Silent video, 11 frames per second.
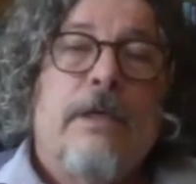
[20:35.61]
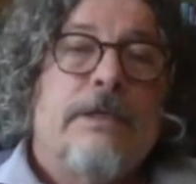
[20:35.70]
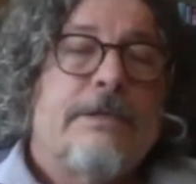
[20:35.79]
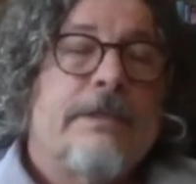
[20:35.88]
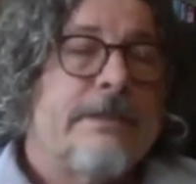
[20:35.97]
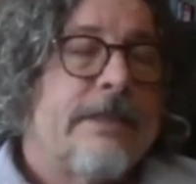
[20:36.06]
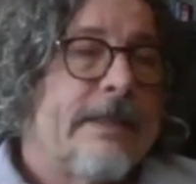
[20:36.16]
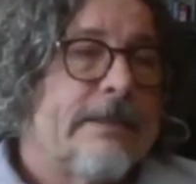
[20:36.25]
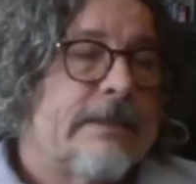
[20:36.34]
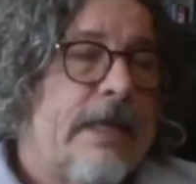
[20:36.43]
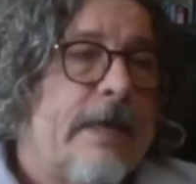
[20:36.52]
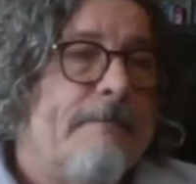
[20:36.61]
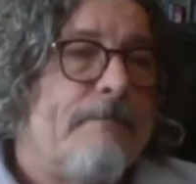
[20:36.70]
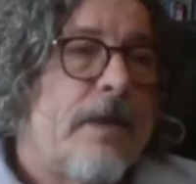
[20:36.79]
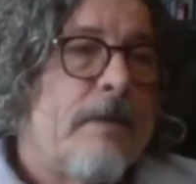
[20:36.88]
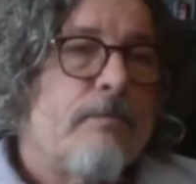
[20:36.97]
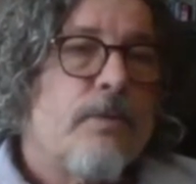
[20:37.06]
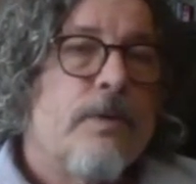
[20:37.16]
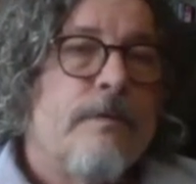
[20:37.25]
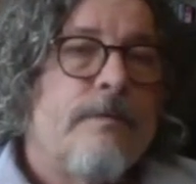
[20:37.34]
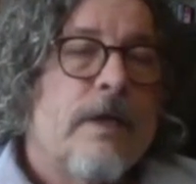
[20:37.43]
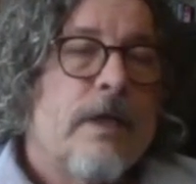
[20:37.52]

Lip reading: such as improved